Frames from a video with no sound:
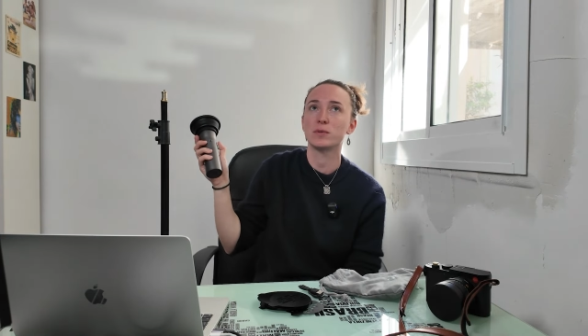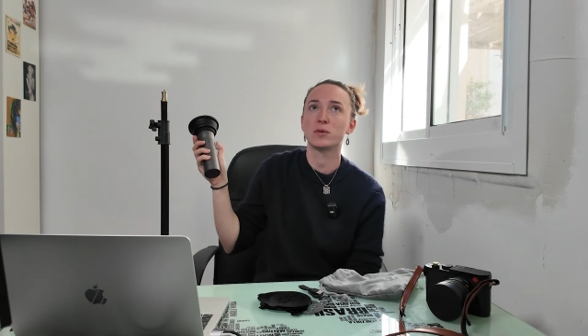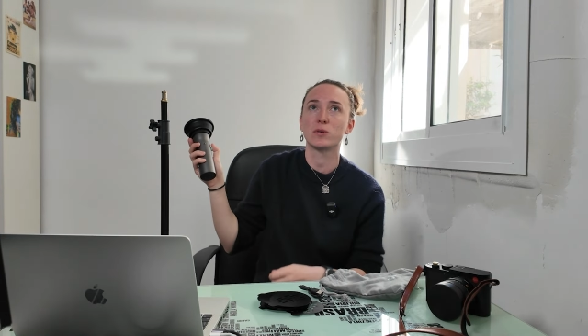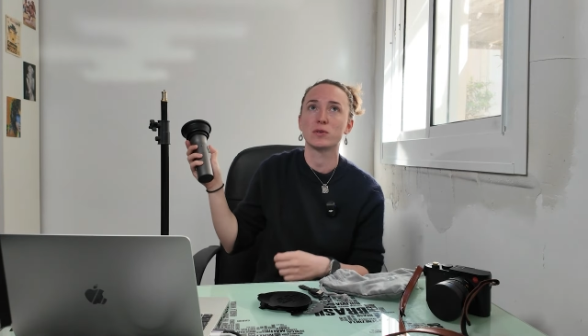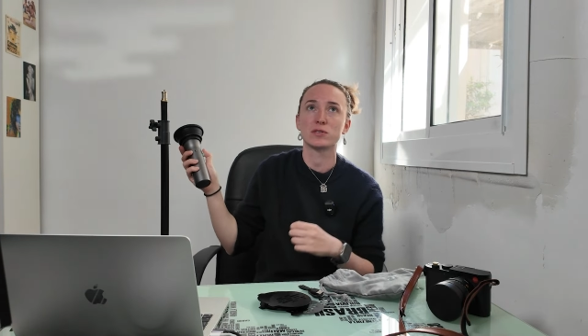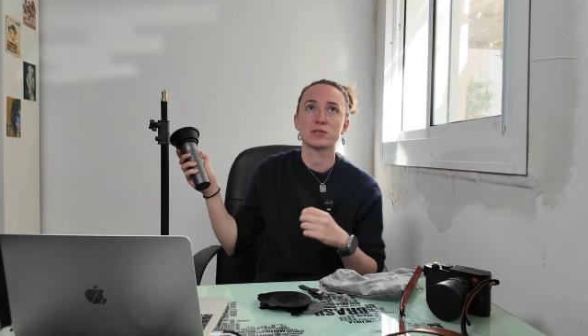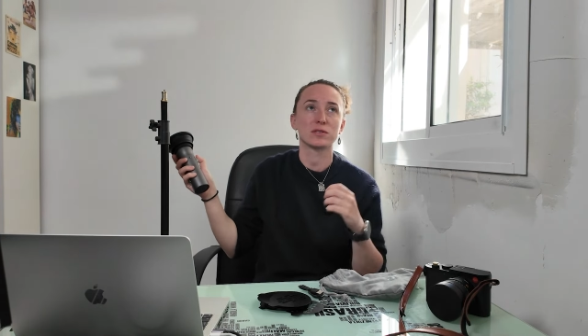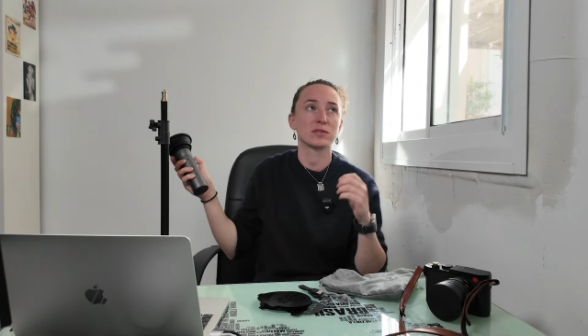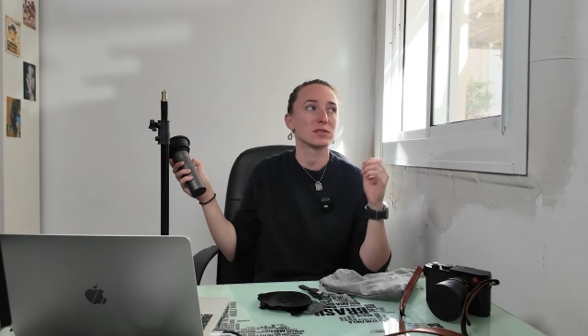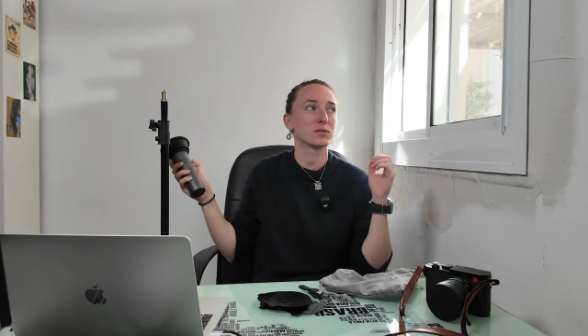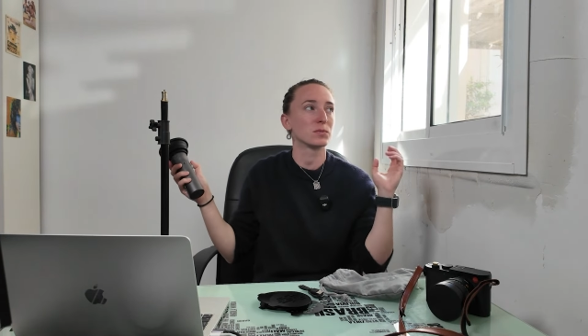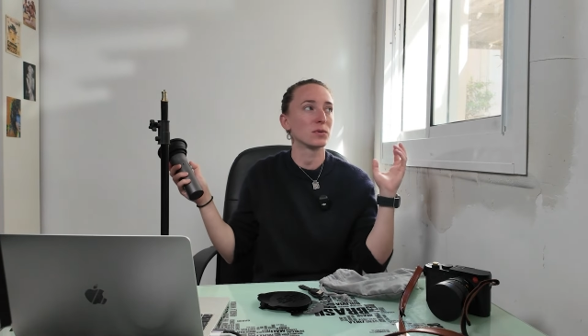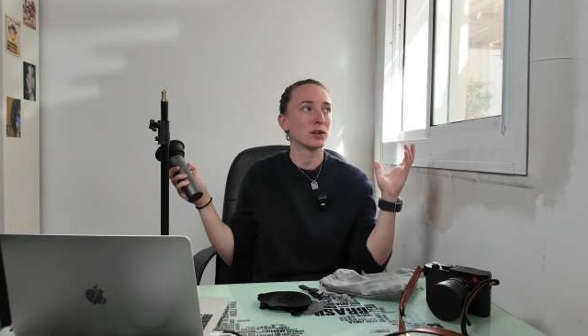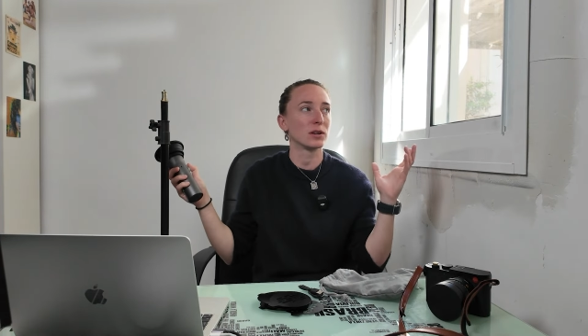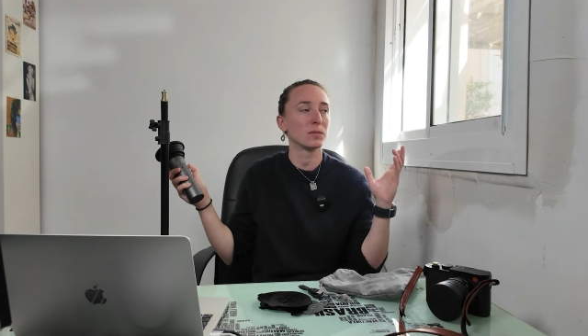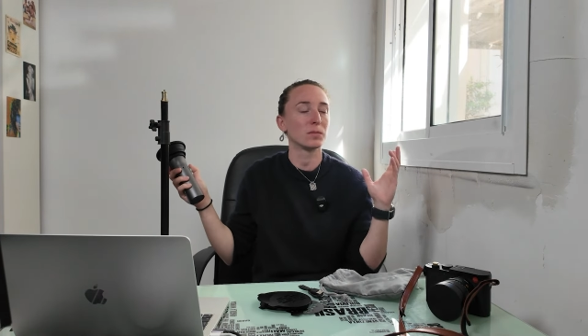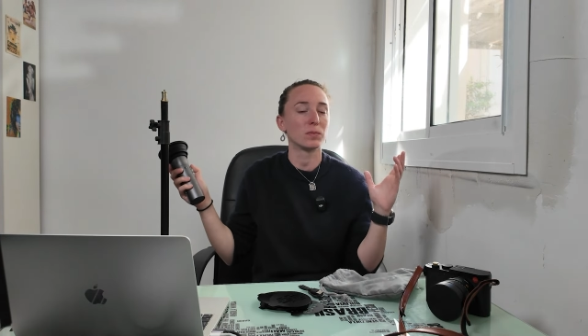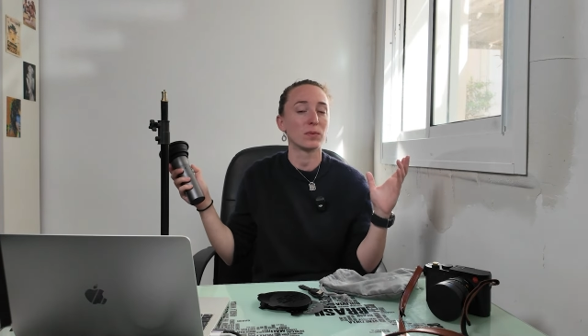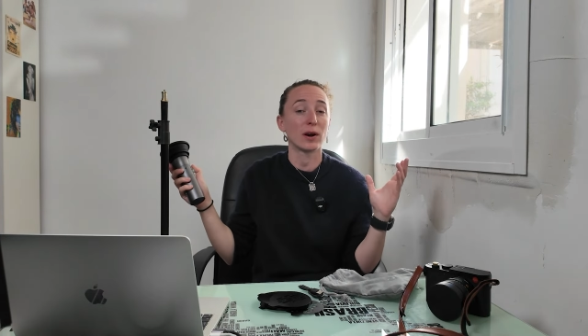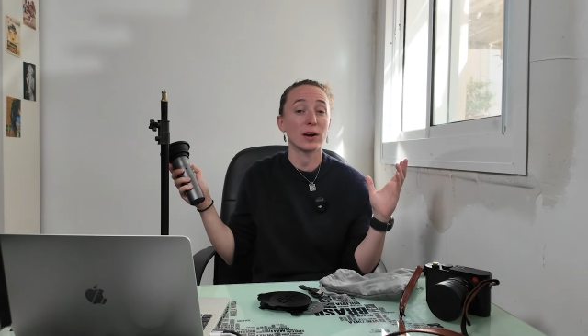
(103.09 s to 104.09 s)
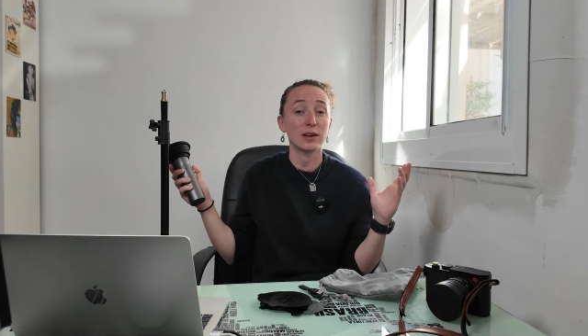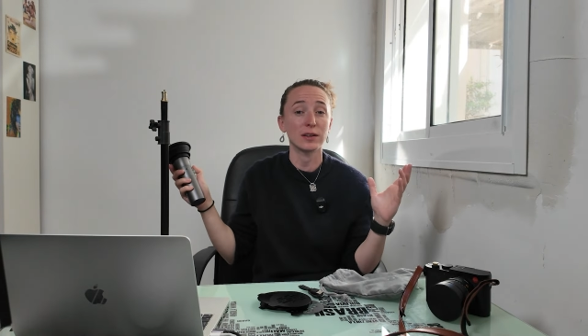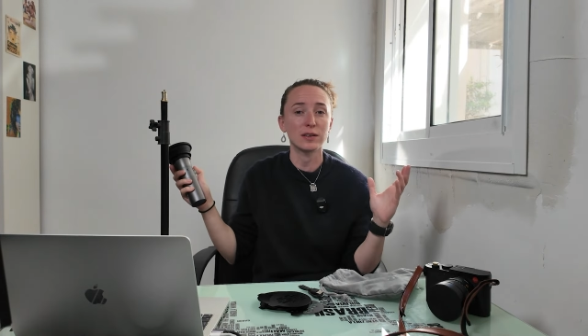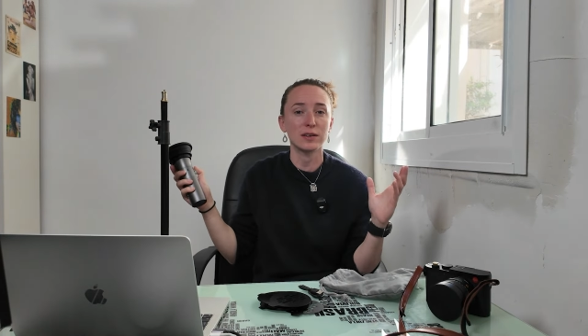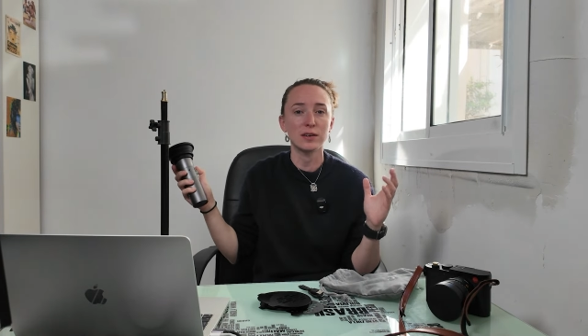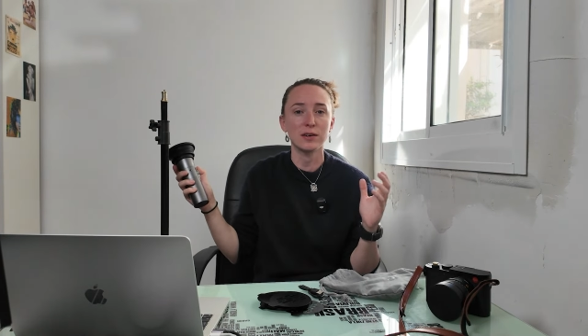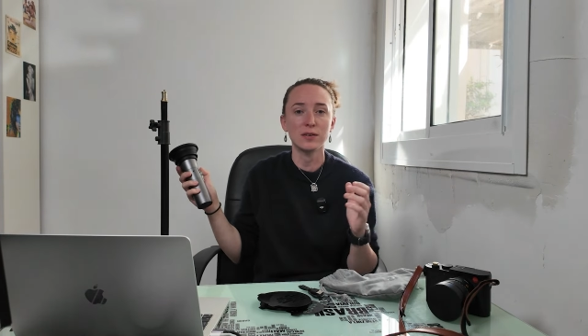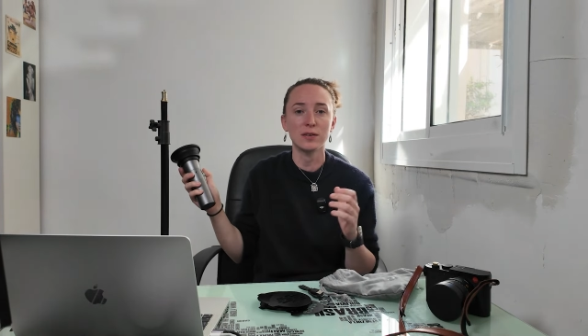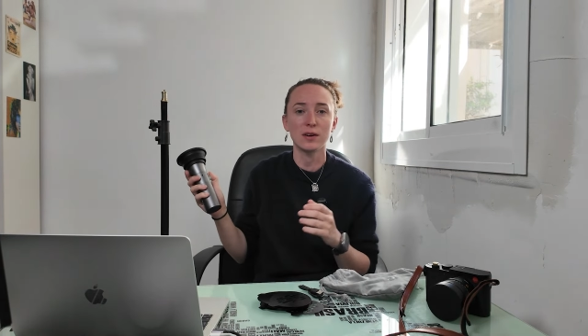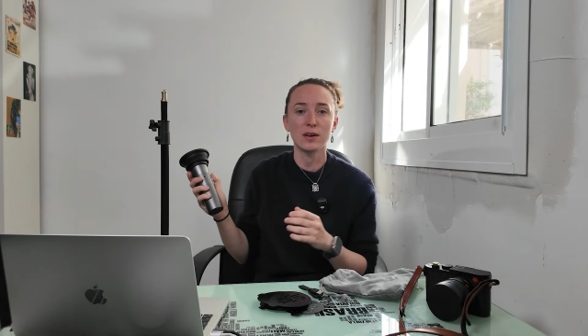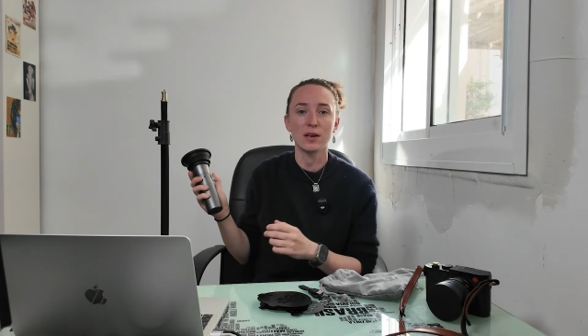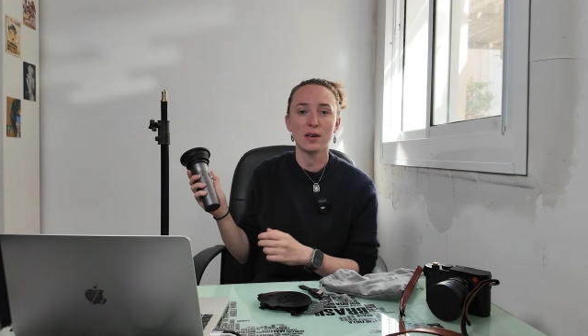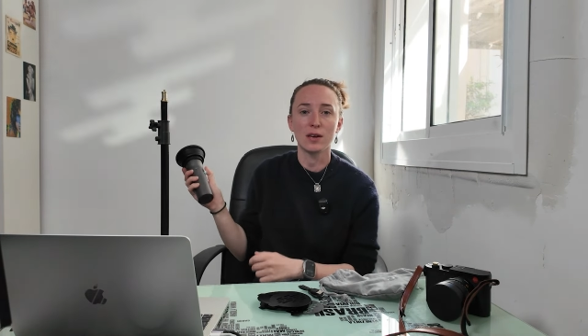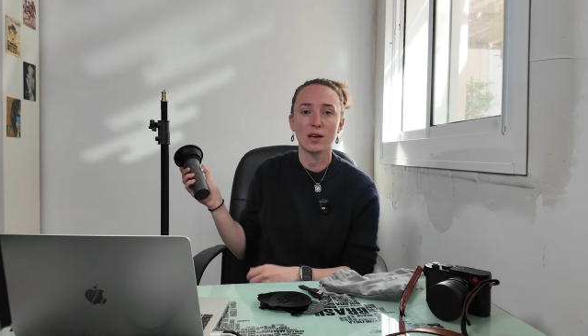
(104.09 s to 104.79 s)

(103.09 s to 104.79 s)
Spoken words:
because it's really bright here,